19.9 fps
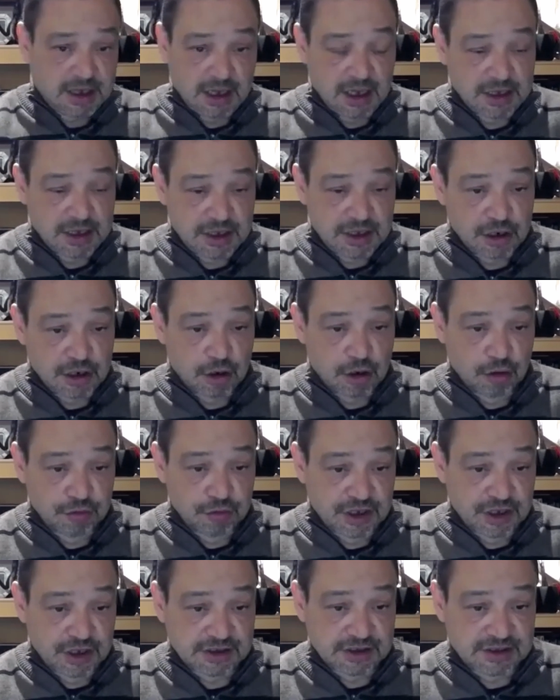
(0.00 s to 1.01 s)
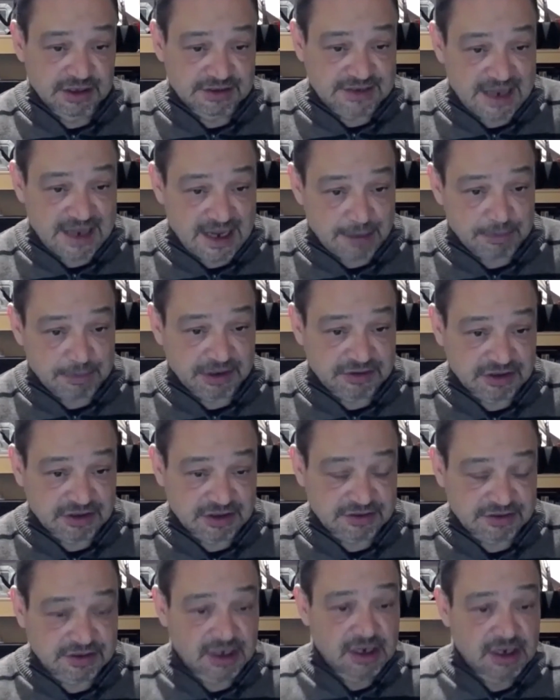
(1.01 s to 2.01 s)
you know, the
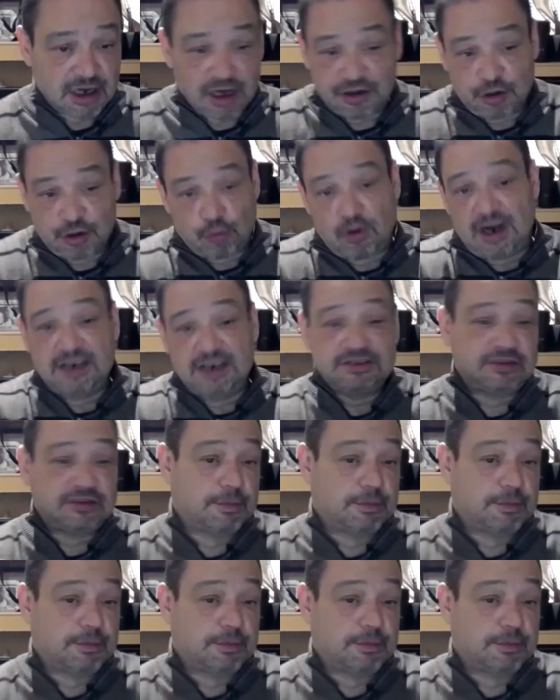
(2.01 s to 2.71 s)
damages. Otherwise, the